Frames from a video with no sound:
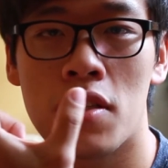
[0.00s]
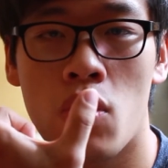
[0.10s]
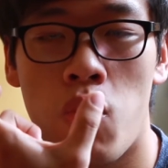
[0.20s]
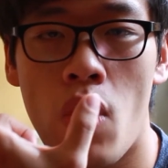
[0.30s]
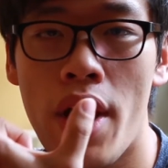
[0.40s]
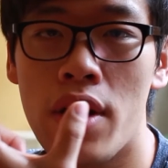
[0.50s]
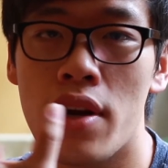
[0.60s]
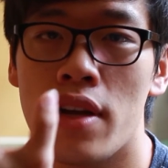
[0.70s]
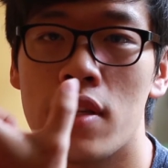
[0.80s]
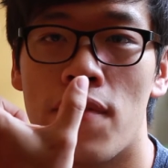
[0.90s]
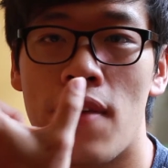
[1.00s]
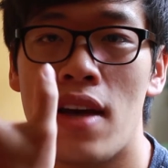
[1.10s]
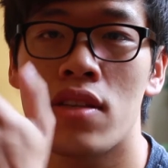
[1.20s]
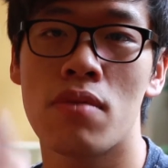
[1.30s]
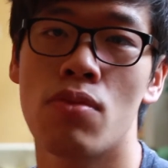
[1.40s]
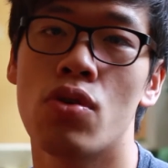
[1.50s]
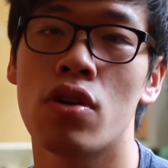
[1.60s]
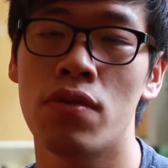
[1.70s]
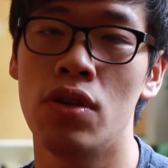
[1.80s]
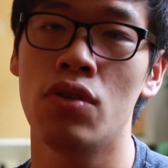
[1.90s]
quieter and faster motor
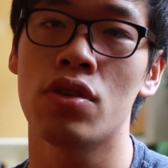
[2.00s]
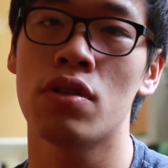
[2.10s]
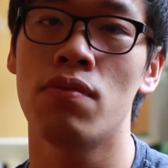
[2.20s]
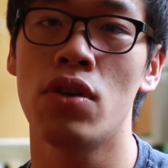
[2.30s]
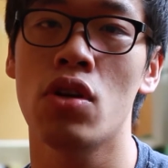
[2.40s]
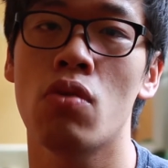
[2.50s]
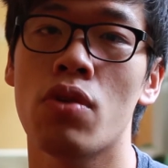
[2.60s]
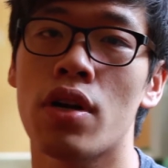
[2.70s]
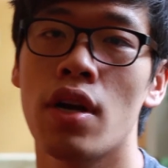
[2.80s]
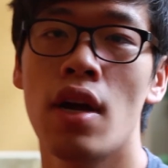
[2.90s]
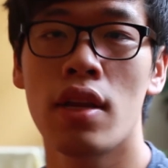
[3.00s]
if you're doing some video work.